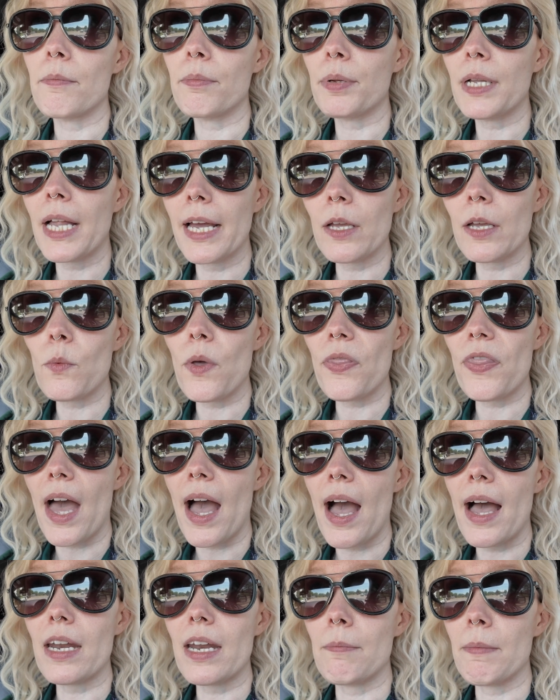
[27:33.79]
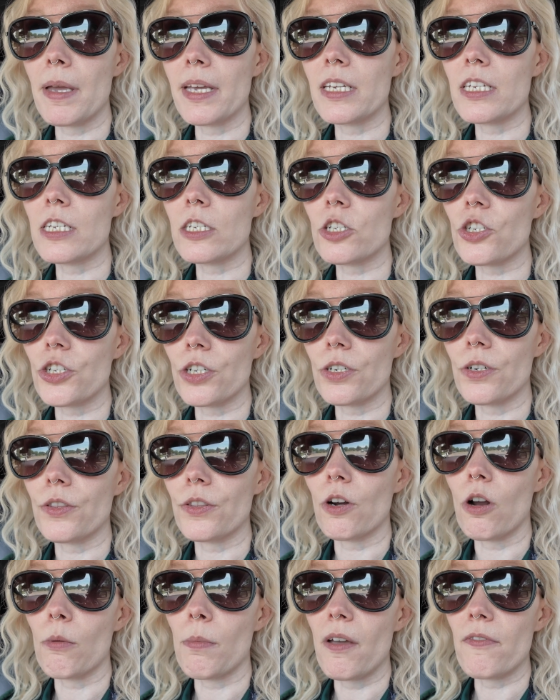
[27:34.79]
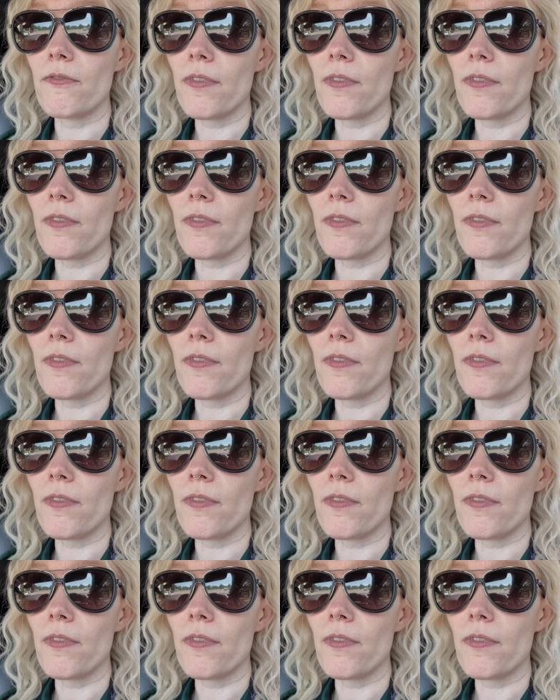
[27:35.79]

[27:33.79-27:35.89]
playing with that and making sure that all my